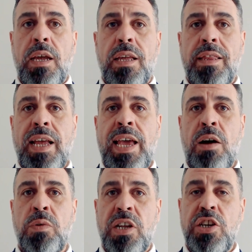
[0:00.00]
they
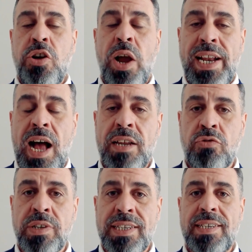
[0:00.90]
held
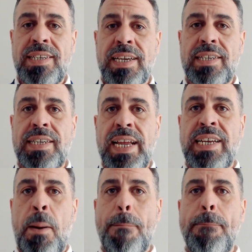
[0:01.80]

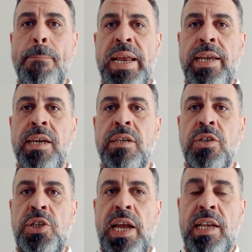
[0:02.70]
916 million
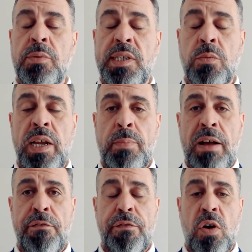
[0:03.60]
shares, which equates about
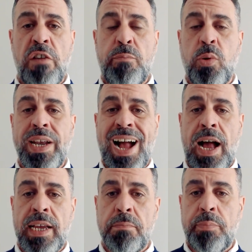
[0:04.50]

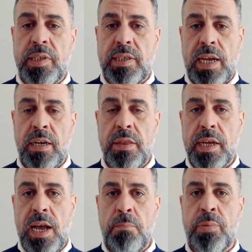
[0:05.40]
5.8% of the
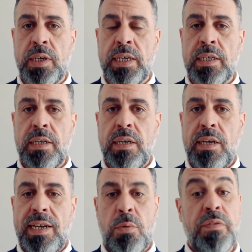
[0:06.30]
company.
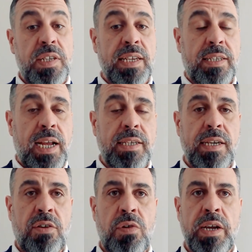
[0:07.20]
Now, obviously, that stake's
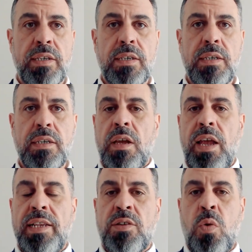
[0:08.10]
increased.
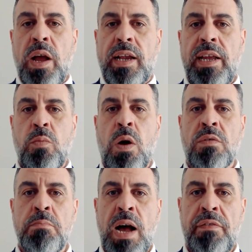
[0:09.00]
It's quite clear
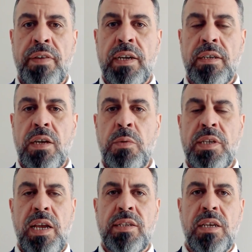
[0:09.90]
Warren Buffett, who
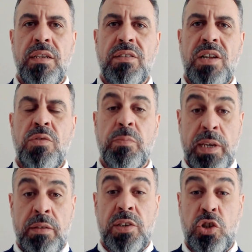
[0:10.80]
is known to
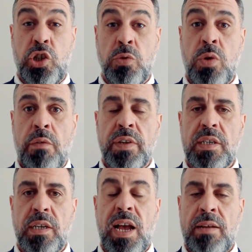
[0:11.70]
be astute,
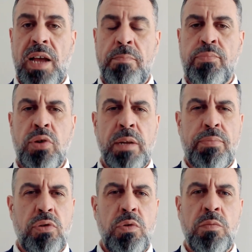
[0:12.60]
obviously, and pretty
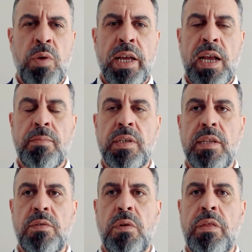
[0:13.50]
prudent when it comes to these
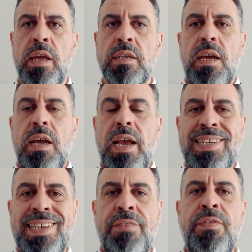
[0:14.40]
sort of things, is
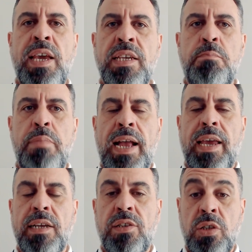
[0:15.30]
giving his
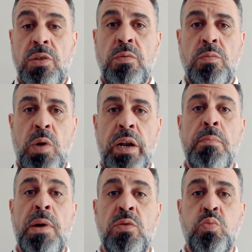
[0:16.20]
backing to one of the
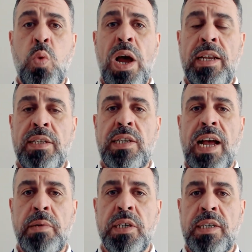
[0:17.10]
most
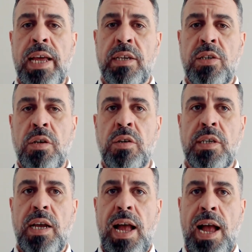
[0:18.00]
well-established tech stocks
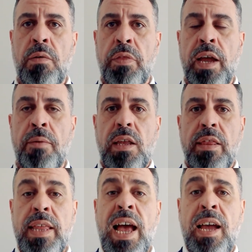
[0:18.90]
out there.
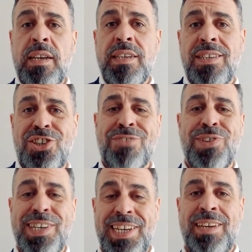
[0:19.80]
That is
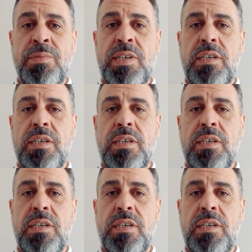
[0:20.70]
generally deemed